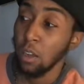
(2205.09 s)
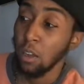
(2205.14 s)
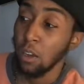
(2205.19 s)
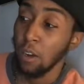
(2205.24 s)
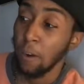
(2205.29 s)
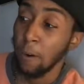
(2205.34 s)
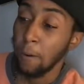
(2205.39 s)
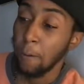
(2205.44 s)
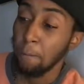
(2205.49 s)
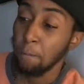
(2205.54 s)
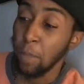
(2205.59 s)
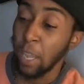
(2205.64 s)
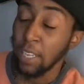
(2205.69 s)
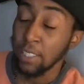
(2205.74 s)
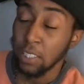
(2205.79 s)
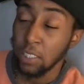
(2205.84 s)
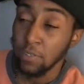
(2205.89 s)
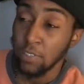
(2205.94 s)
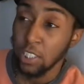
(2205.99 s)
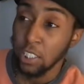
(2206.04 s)
um,
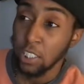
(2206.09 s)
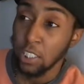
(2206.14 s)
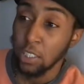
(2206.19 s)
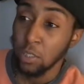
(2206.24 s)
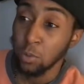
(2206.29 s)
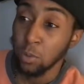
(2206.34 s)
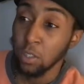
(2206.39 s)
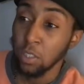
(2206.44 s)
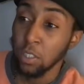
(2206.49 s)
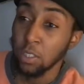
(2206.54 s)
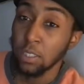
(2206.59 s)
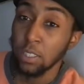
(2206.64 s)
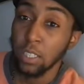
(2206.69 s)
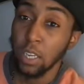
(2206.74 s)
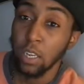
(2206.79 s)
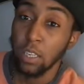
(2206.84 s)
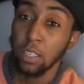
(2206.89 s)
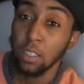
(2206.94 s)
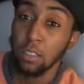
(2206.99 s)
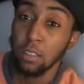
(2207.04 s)
activities within
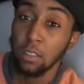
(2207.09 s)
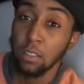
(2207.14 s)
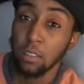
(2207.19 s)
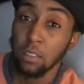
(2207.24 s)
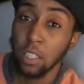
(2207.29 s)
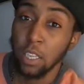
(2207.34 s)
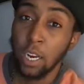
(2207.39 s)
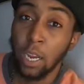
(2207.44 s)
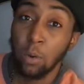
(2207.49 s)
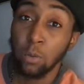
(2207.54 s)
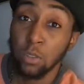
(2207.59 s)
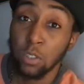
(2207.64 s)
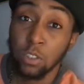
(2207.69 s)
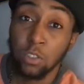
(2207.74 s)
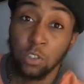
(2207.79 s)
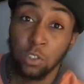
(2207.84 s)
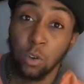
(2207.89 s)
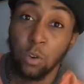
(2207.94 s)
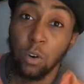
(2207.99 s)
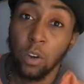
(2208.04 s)
skating that I was
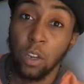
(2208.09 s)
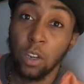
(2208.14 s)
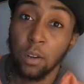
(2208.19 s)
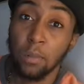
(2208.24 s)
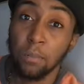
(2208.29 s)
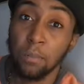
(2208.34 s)
enjoying.